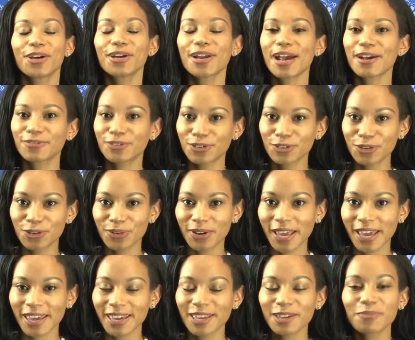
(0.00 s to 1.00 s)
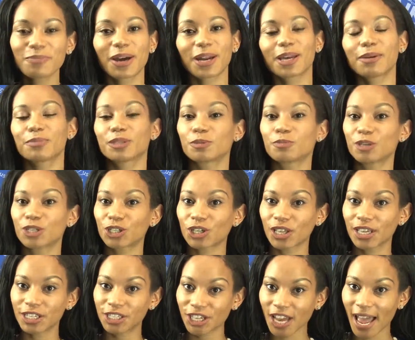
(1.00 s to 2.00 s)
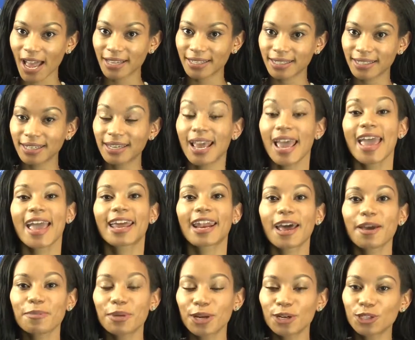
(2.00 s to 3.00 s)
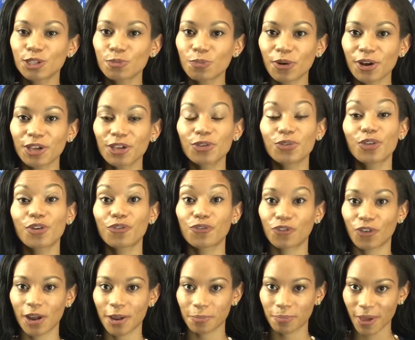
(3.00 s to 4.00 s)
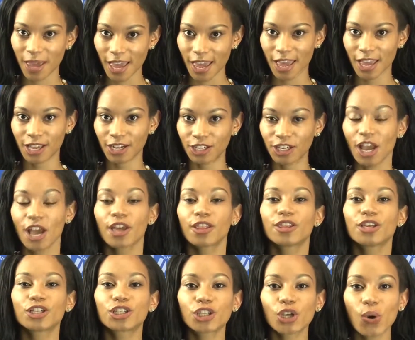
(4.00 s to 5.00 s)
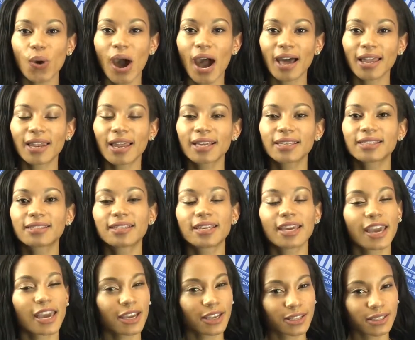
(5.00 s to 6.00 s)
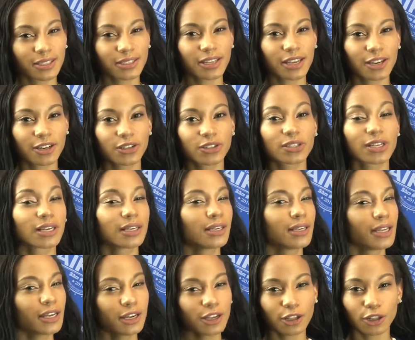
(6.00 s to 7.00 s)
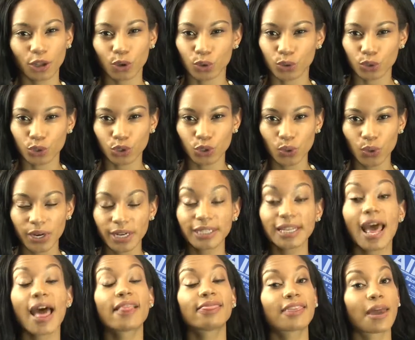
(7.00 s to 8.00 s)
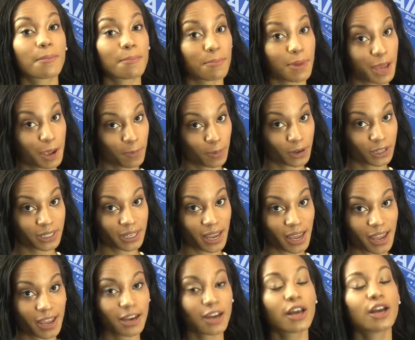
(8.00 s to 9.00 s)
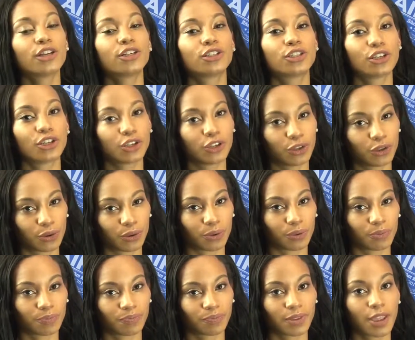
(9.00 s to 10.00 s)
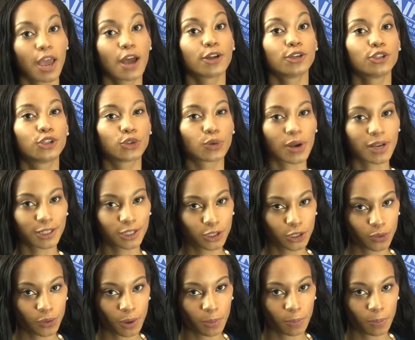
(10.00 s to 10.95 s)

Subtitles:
Good afternoon, Aiken. My name is Michel'le Jackson, and I'm here to bring you the front page. This show highlights the Aiken Sanders leading local stories that may pertain to you. Dress to